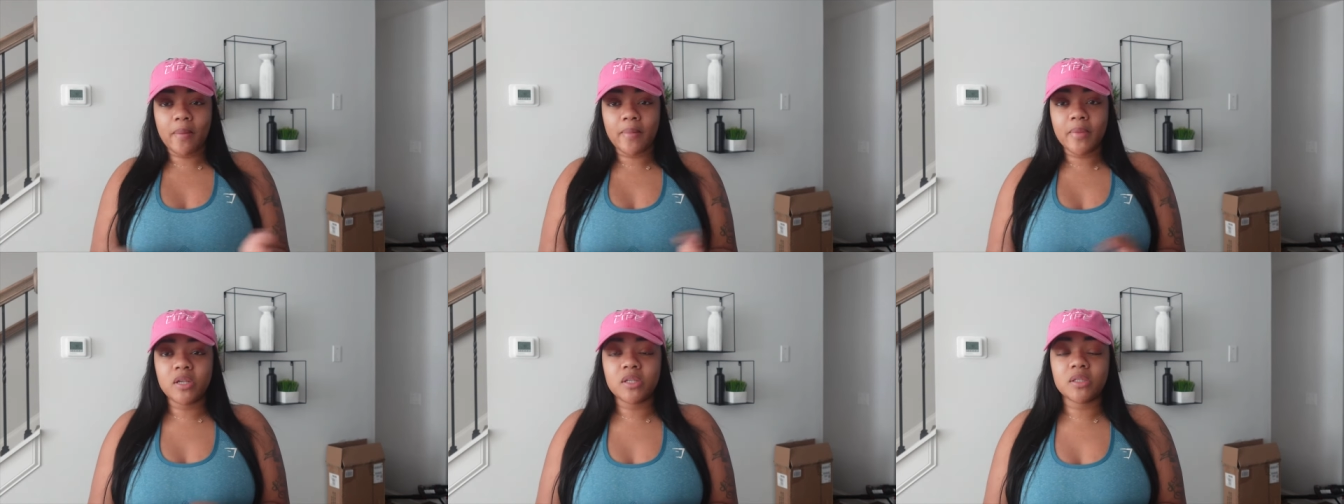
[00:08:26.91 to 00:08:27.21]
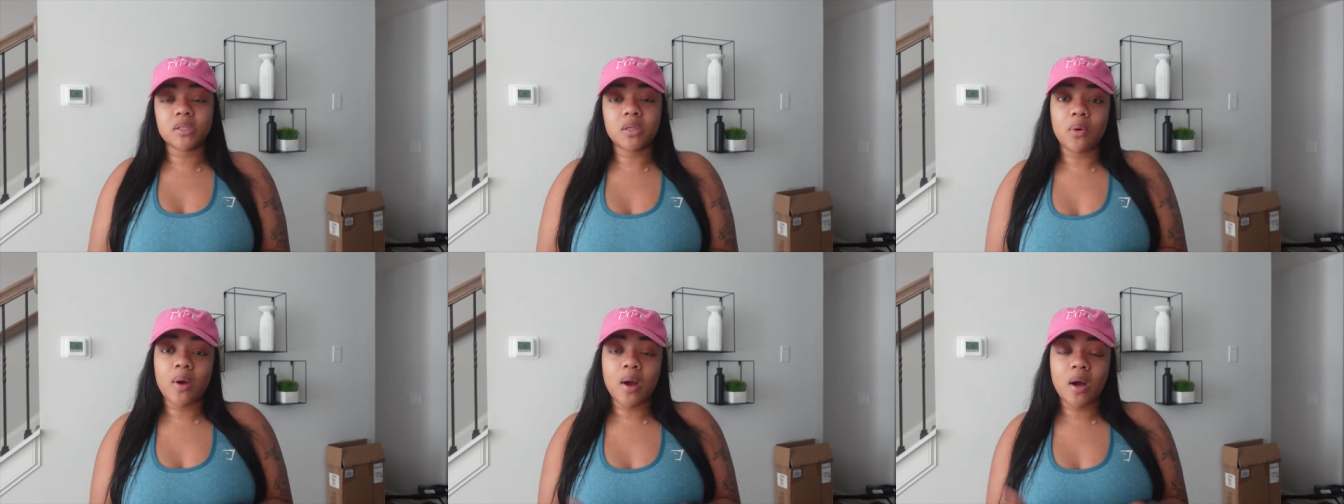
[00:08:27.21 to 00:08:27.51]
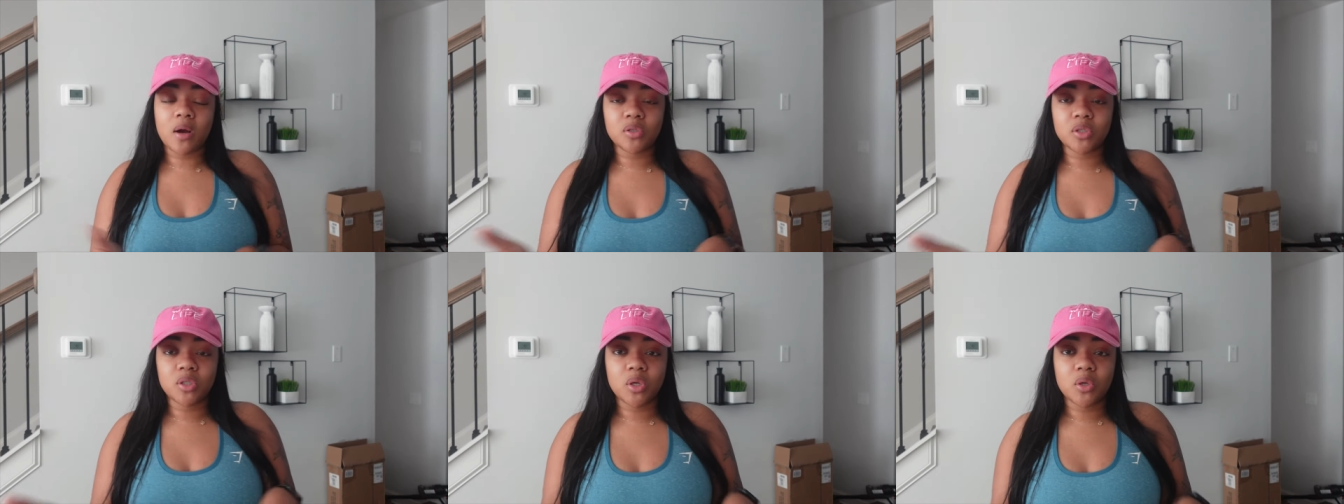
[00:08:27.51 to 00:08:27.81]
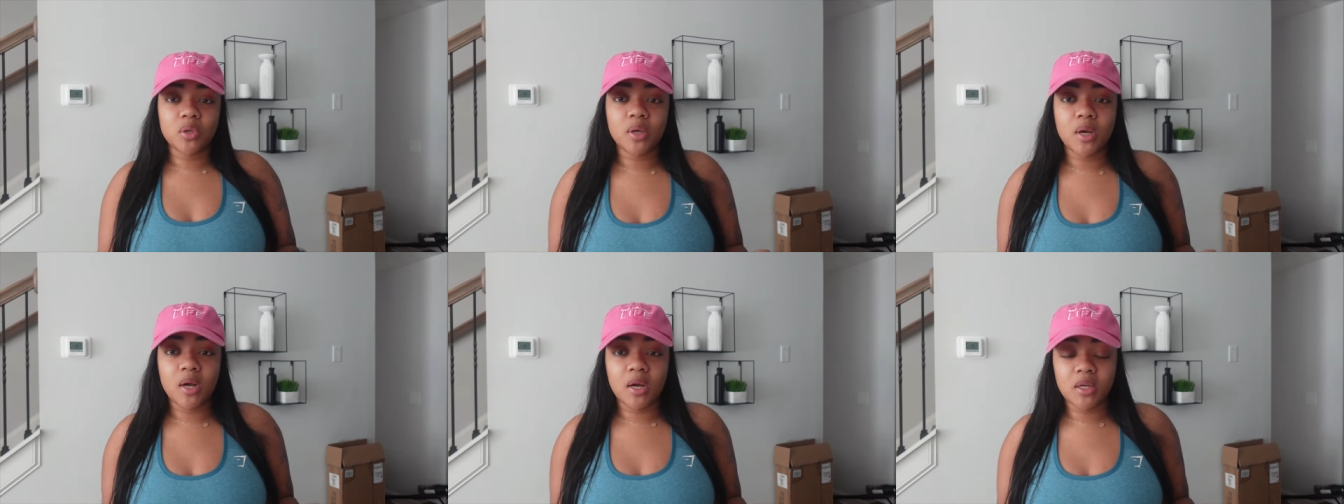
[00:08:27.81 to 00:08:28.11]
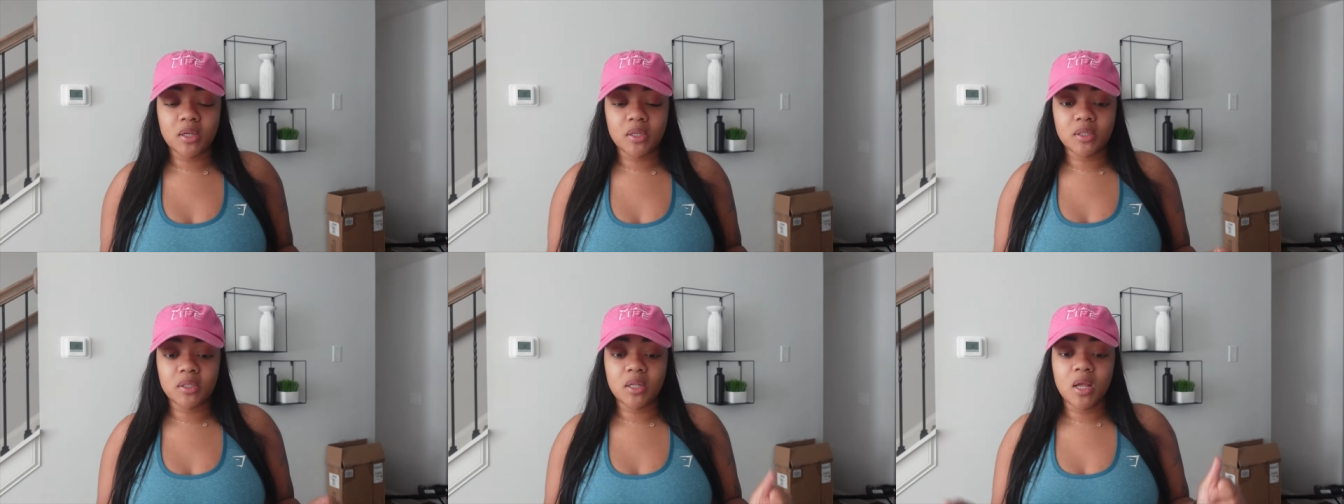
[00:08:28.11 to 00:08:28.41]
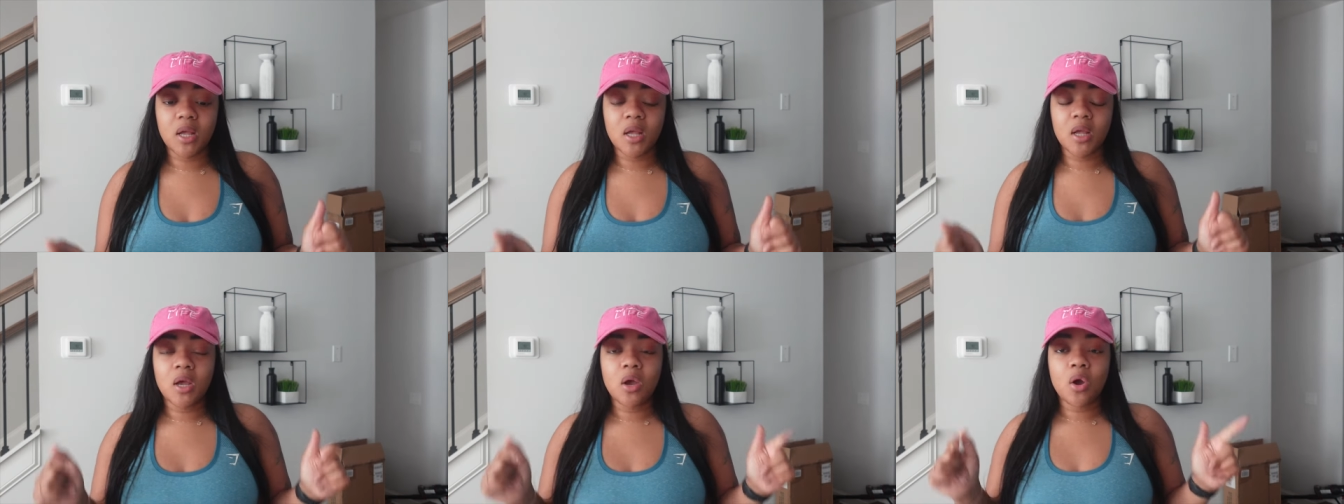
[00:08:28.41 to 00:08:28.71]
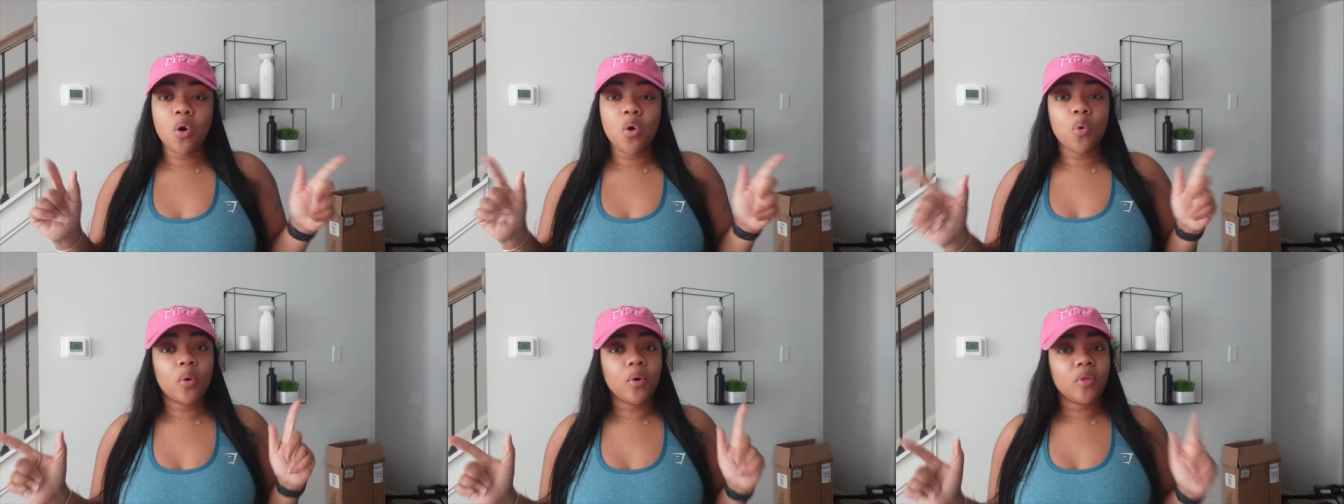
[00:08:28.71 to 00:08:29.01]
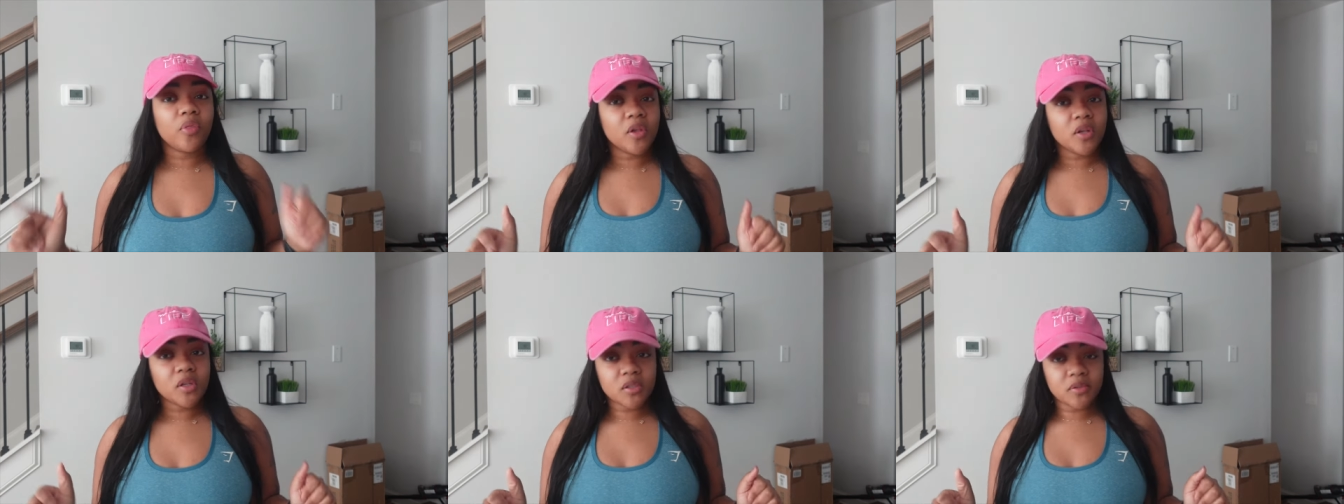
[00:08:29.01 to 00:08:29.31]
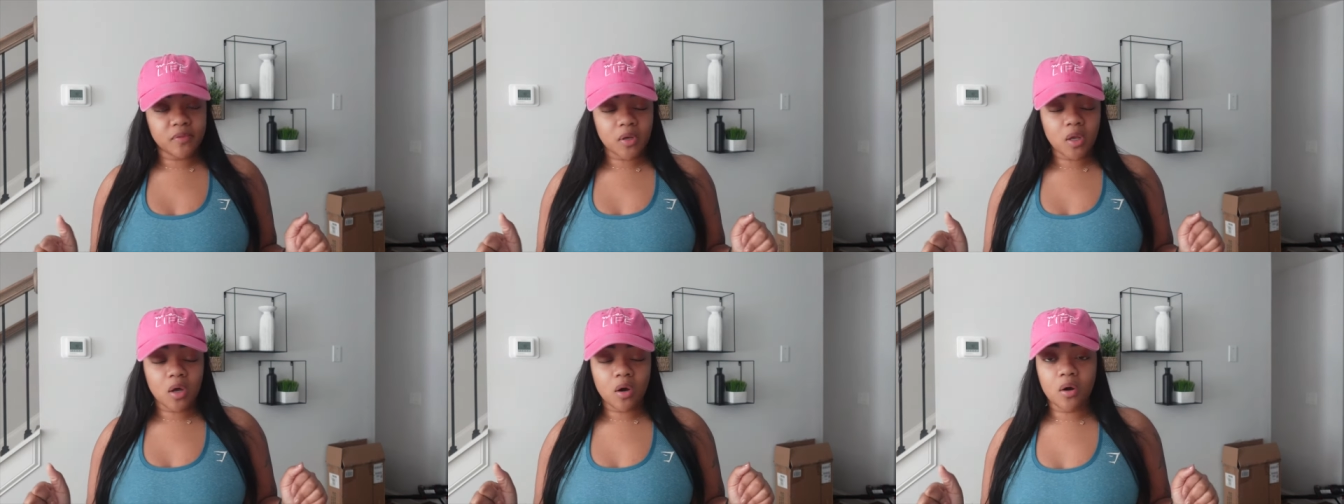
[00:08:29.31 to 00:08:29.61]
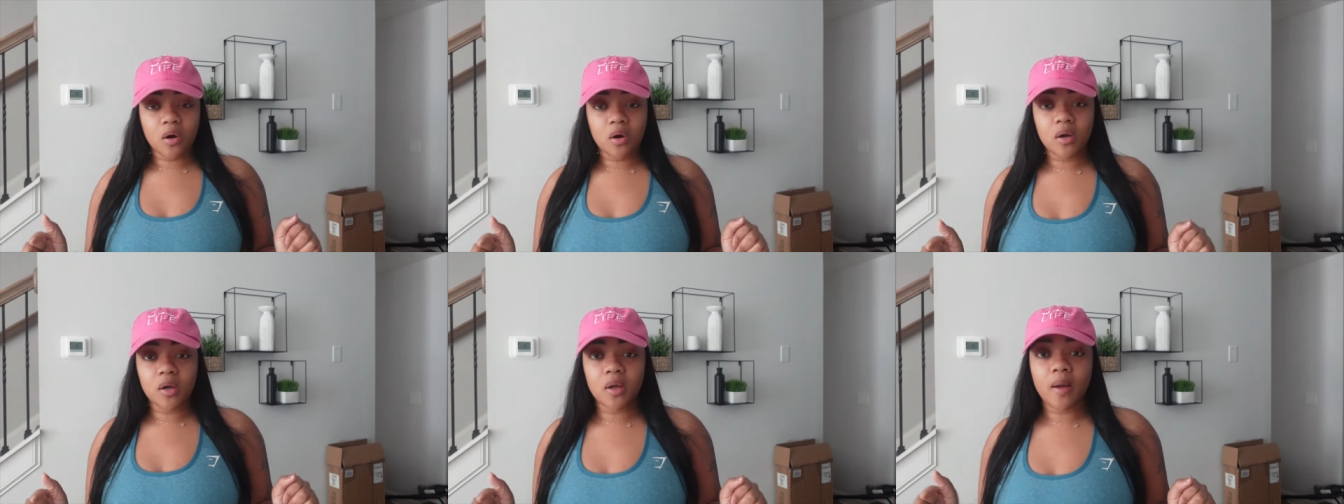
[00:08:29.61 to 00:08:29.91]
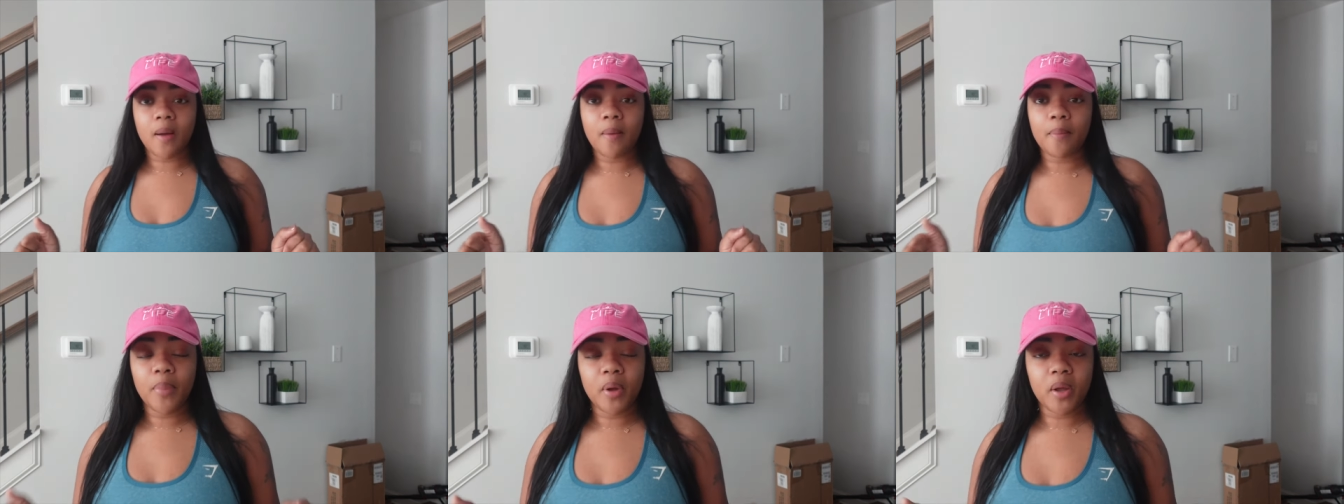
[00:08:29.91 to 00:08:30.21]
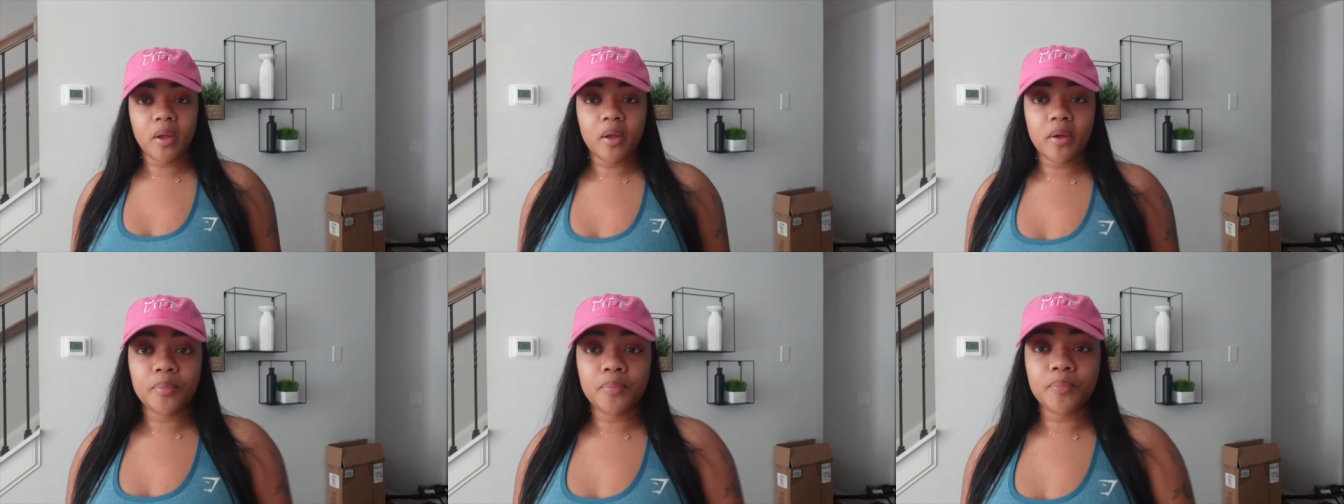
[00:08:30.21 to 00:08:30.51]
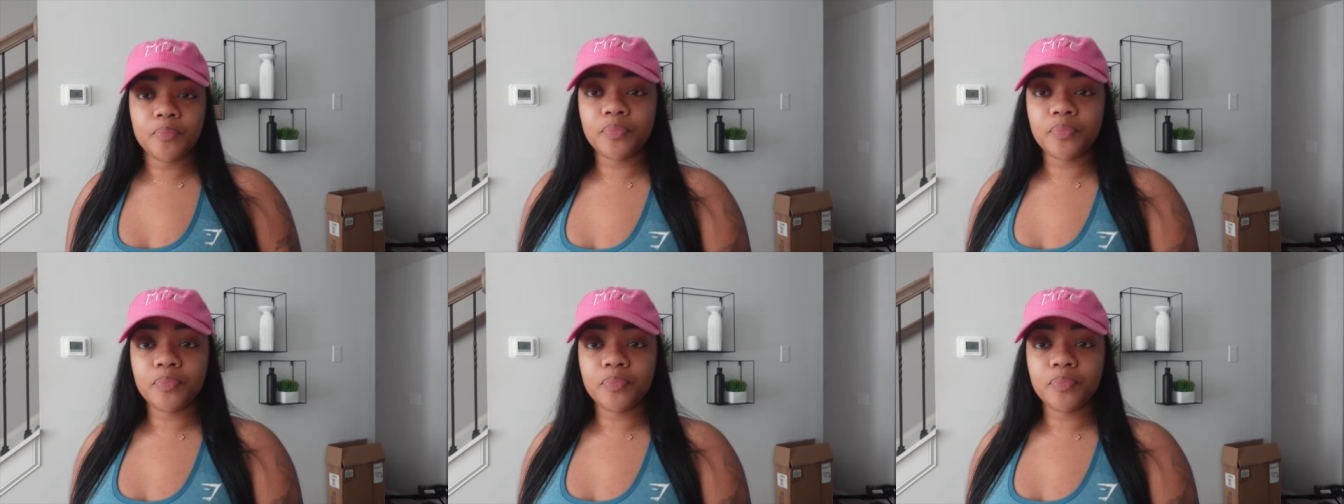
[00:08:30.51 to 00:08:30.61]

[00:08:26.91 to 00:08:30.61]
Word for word: mean so i'll show you guys on this vlog, but